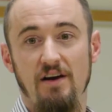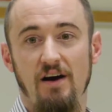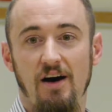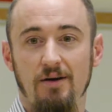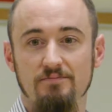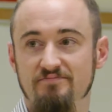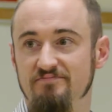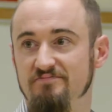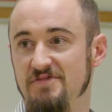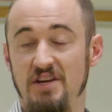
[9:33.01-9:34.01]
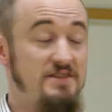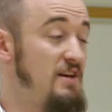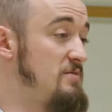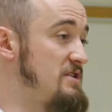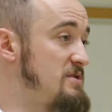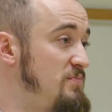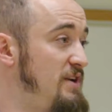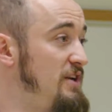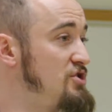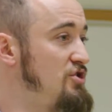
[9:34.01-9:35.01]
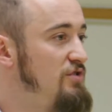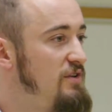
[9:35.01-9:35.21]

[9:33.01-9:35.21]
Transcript: So that's the end of my speech.